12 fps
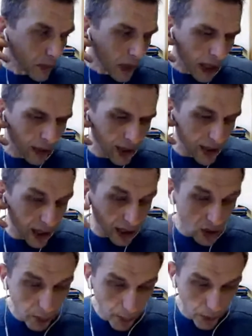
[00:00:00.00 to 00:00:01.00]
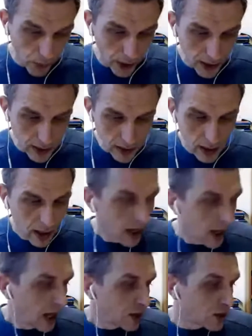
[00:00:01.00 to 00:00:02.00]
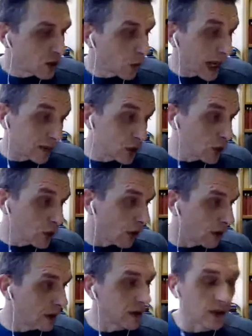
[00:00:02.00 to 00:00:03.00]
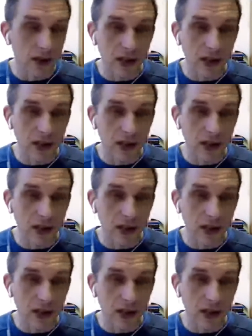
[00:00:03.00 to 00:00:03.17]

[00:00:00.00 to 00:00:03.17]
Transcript: these things operate. So we have two coroners